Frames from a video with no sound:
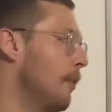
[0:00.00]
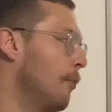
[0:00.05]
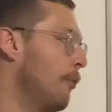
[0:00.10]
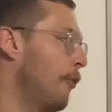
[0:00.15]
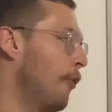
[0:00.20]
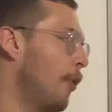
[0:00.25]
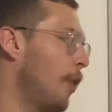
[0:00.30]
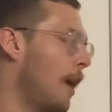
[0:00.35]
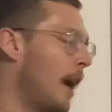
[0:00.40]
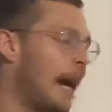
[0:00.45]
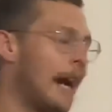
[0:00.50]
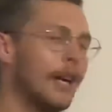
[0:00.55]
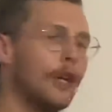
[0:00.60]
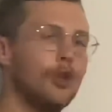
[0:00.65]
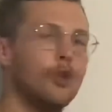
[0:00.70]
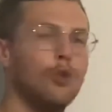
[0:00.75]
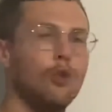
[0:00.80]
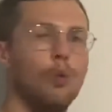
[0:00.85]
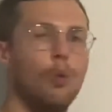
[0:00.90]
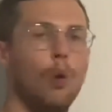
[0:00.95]
for our
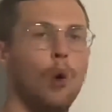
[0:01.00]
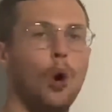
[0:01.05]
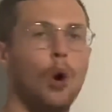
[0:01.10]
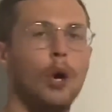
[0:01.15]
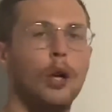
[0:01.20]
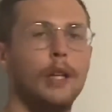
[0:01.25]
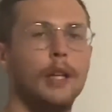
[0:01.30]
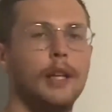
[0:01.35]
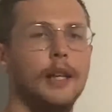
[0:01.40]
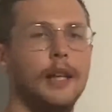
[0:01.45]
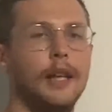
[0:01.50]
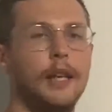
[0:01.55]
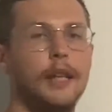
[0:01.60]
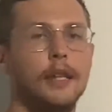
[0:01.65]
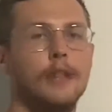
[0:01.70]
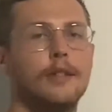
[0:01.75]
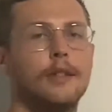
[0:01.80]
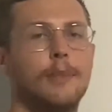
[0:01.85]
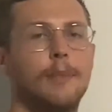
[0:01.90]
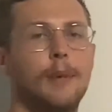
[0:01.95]
actual work, it
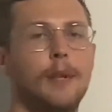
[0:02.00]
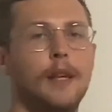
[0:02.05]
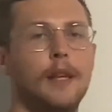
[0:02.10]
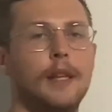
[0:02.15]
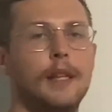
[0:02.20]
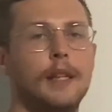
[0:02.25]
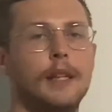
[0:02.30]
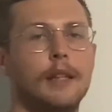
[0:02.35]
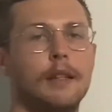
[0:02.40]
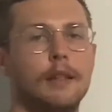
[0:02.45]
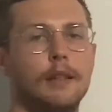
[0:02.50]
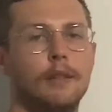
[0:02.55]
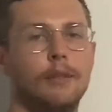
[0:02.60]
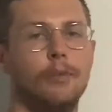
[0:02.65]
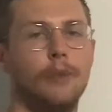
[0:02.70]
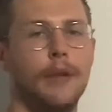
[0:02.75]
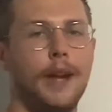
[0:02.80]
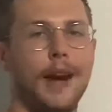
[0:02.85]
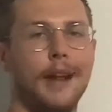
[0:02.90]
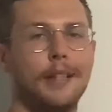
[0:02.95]
needs to be
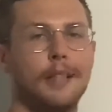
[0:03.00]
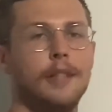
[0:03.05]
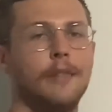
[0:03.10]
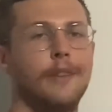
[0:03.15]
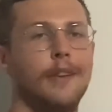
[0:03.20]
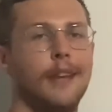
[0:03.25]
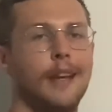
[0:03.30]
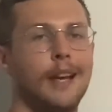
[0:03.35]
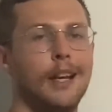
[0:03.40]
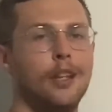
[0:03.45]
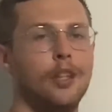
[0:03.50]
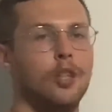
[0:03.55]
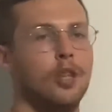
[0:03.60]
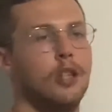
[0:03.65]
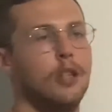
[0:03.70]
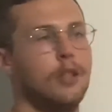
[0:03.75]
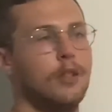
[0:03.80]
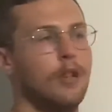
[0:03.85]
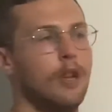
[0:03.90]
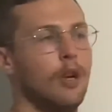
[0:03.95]
reactive in
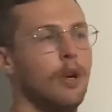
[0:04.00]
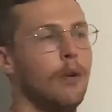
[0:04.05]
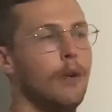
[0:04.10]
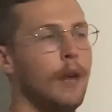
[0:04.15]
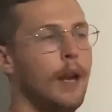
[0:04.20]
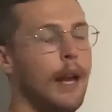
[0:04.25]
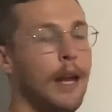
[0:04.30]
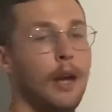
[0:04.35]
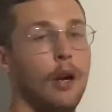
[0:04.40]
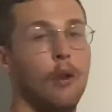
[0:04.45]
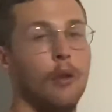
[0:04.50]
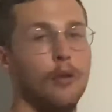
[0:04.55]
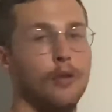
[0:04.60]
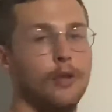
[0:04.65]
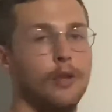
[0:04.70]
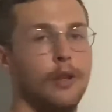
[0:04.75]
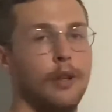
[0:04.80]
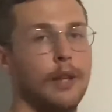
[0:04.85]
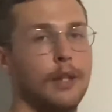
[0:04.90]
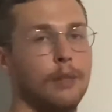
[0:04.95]
nature. So, and
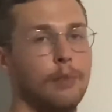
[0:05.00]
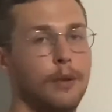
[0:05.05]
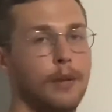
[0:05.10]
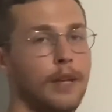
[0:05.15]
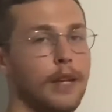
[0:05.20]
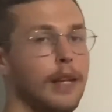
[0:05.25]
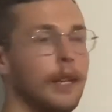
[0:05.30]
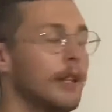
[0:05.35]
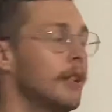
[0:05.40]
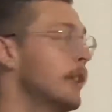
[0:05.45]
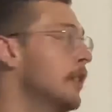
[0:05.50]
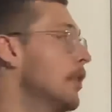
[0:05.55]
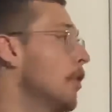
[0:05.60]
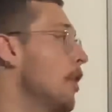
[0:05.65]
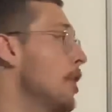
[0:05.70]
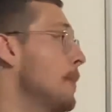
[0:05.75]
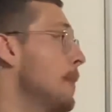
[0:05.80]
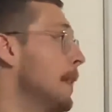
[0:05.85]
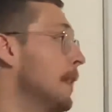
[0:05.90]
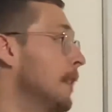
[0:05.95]
also that's where it
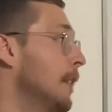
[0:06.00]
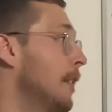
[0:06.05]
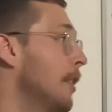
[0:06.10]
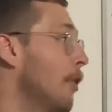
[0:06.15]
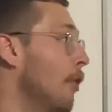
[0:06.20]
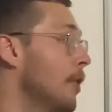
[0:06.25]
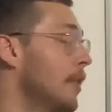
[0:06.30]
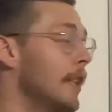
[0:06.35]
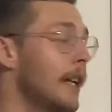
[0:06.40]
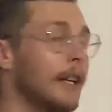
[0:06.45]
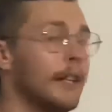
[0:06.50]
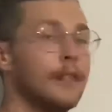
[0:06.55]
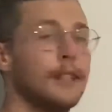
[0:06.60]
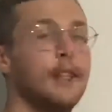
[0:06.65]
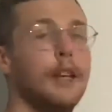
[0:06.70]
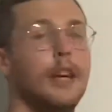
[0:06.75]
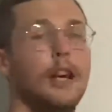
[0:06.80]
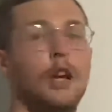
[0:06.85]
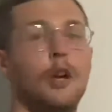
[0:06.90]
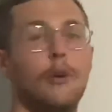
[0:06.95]
ties back to
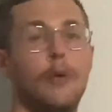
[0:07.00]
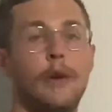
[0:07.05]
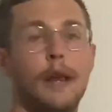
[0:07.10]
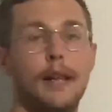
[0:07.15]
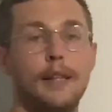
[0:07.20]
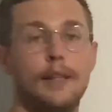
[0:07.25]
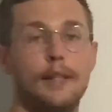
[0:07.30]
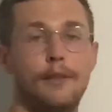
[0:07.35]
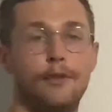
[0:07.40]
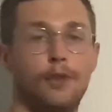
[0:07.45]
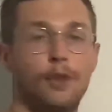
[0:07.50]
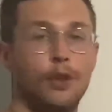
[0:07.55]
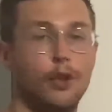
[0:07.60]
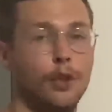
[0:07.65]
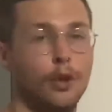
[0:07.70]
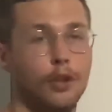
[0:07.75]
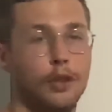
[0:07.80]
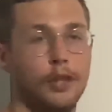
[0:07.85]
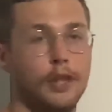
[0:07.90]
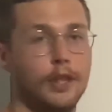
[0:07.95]
context. Reactive to the
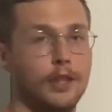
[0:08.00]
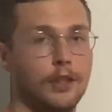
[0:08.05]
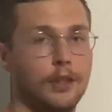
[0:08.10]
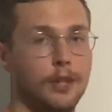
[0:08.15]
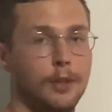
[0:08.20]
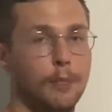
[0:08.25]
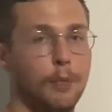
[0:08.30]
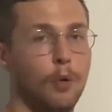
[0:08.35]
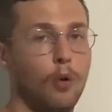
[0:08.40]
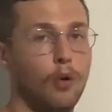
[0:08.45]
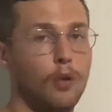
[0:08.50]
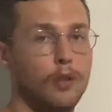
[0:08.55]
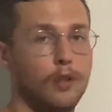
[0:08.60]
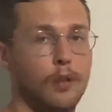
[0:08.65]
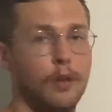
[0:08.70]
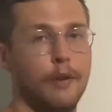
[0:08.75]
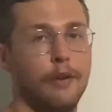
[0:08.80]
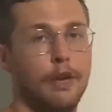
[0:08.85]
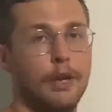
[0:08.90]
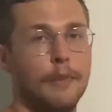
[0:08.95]
context of sport,
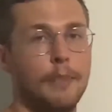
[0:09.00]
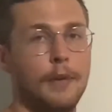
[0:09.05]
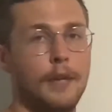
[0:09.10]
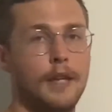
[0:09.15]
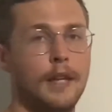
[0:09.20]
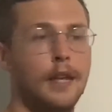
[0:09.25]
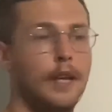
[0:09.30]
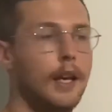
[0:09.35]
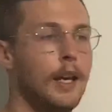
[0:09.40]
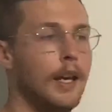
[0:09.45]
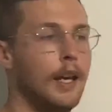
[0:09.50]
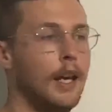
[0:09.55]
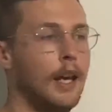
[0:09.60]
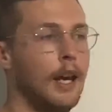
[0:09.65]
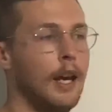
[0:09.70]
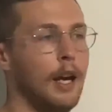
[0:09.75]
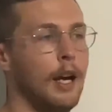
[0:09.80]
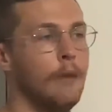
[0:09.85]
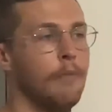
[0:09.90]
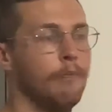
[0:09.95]
so in rugby,
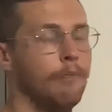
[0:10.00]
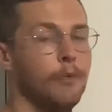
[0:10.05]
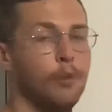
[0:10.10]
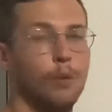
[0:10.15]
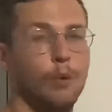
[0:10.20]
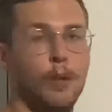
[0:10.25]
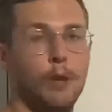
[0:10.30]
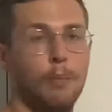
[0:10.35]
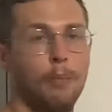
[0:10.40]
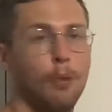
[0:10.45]
to where the